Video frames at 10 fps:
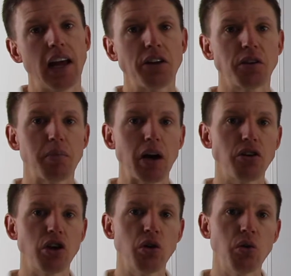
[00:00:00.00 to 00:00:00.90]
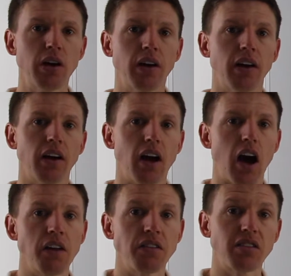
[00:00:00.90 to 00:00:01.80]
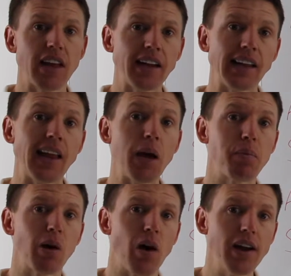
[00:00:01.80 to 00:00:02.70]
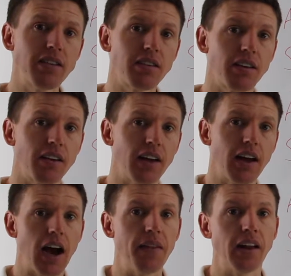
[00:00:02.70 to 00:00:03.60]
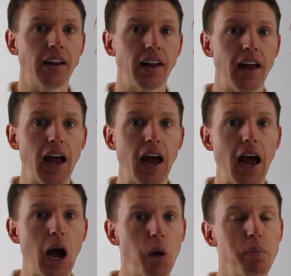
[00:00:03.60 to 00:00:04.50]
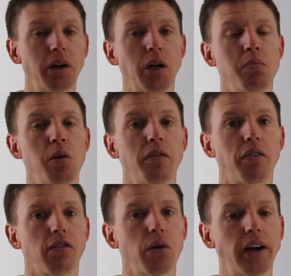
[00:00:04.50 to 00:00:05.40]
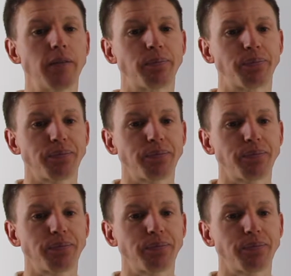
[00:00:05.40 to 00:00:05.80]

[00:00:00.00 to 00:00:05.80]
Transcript: It's about you understanding their plight and then helping them move through it.